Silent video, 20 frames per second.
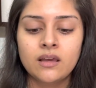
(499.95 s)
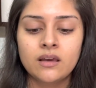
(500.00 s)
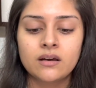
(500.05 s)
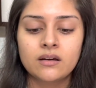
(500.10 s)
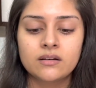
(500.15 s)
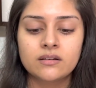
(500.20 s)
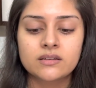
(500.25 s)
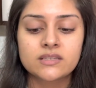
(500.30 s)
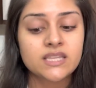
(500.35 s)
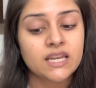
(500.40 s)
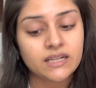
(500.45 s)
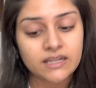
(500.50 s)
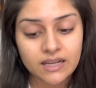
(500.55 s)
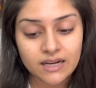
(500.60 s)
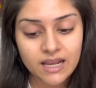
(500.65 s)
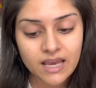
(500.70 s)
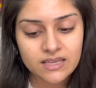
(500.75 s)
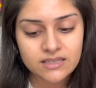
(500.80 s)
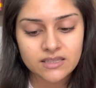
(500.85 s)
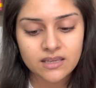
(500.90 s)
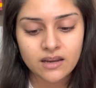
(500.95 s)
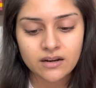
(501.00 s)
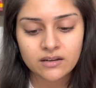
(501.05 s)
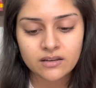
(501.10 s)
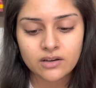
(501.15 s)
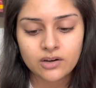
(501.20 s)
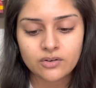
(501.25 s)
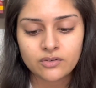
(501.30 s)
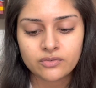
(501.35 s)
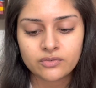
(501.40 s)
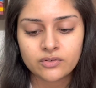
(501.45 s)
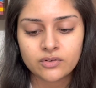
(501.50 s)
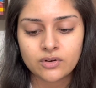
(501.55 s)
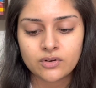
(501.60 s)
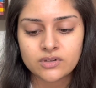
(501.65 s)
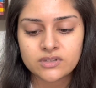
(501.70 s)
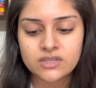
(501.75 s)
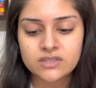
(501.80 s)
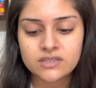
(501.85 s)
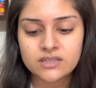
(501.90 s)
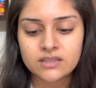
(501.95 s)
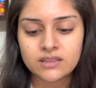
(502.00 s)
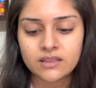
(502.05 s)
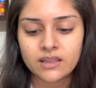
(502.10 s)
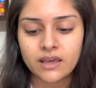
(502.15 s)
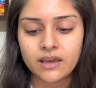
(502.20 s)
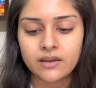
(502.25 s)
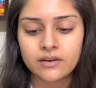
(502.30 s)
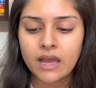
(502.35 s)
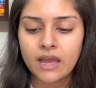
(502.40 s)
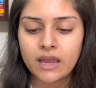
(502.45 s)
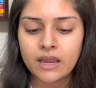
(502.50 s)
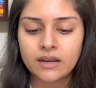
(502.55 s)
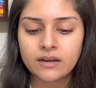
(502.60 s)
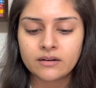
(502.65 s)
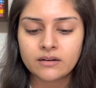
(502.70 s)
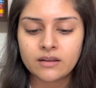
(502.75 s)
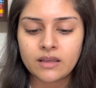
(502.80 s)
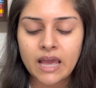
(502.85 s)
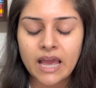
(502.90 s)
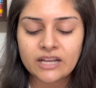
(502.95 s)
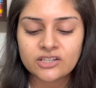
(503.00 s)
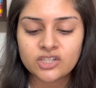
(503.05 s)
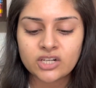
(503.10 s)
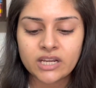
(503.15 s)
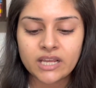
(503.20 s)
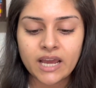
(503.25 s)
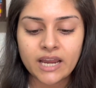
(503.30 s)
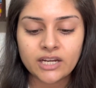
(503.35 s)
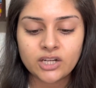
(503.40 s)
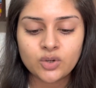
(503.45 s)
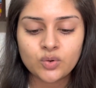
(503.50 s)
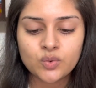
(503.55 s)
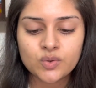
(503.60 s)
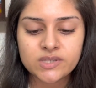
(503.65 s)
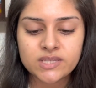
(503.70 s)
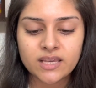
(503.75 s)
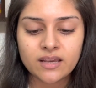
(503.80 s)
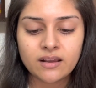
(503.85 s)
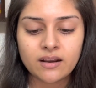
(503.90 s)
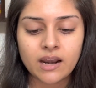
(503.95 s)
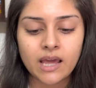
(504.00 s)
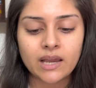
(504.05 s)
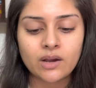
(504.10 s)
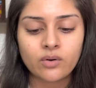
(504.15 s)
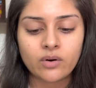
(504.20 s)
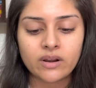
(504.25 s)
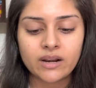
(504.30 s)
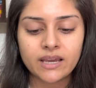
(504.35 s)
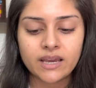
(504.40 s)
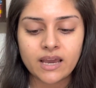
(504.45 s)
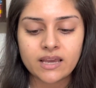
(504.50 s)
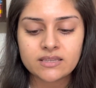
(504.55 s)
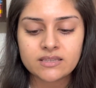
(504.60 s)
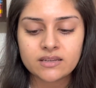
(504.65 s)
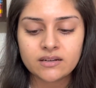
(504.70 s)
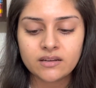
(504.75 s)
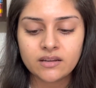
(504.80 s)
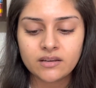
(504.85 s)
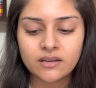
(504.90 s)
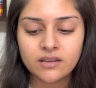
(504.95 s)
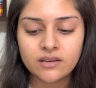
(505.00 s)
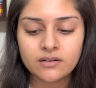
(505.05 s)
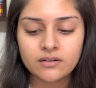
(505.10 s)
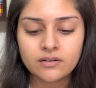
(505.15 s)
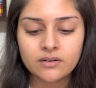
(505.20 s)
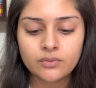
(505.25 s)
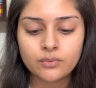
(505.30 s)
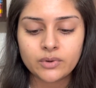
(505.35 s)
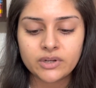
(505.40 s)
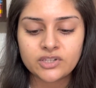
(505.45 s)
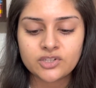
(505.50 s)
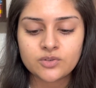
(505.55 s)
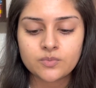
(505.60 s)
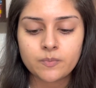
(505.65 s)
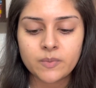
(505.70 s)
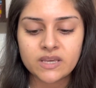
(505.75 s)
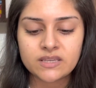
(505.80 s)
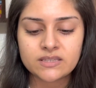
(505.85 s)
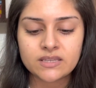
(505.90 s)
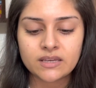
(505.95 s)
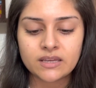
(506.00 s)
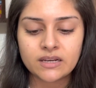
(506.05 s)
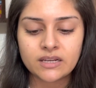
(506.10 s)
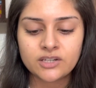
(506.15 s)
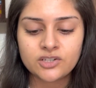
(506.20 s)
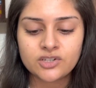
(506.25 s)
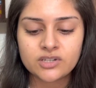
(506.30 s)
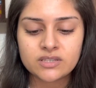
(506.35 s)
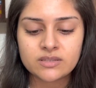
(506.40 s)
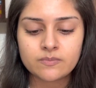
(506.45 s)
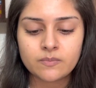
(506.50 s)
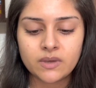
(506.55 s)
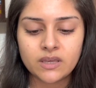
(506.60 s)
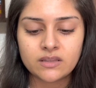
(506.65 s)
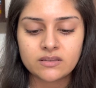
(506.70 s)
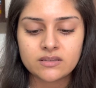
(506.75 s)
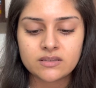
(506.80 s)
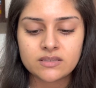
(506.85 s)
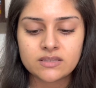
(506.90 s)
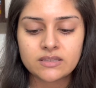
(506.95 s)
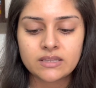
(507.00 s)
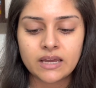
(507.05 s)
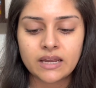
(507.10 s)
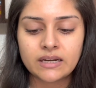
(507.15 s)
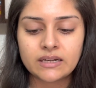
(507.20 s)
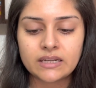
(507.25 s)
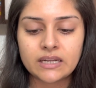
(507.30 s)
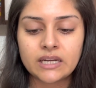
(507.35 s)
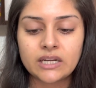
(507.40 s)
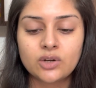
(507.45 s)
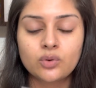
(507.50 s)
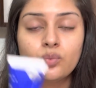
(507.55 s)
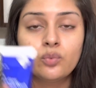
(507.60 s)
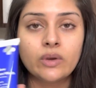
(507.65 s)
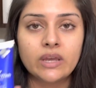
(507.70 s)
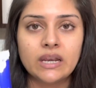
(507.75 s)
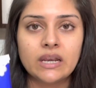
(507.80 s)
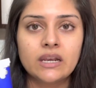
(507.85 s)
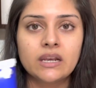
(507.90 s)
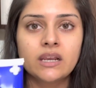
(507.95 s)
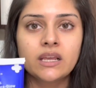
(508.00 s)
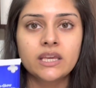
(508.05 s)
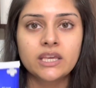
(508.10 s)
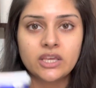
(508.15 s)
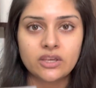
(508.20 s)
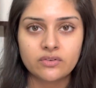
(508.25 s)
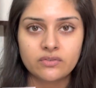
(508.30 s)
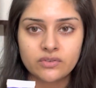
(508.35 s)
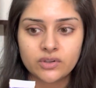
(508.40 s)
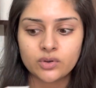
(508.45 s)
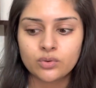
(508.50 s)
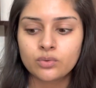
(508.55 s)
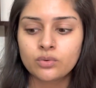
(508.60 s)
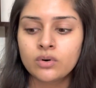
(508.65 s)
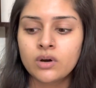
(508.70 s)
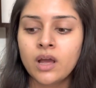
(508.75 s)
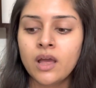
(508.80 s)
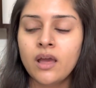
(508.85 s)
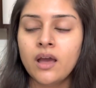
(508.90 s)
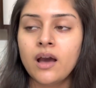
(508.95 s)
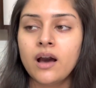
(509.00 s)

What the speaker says: Centella asiatica of course is in there, and actually I do see glycolic acid in here, which basically just means that it will give you